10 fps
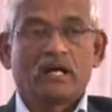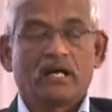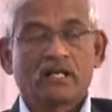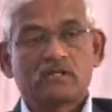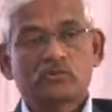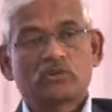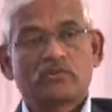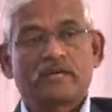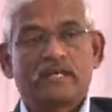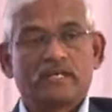and also
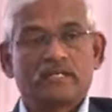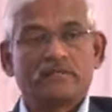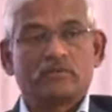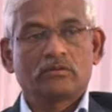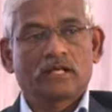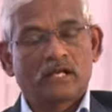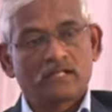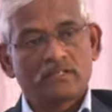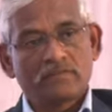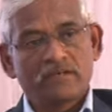the variety,
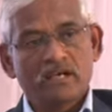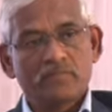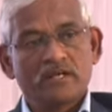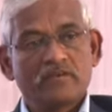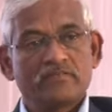another phenomena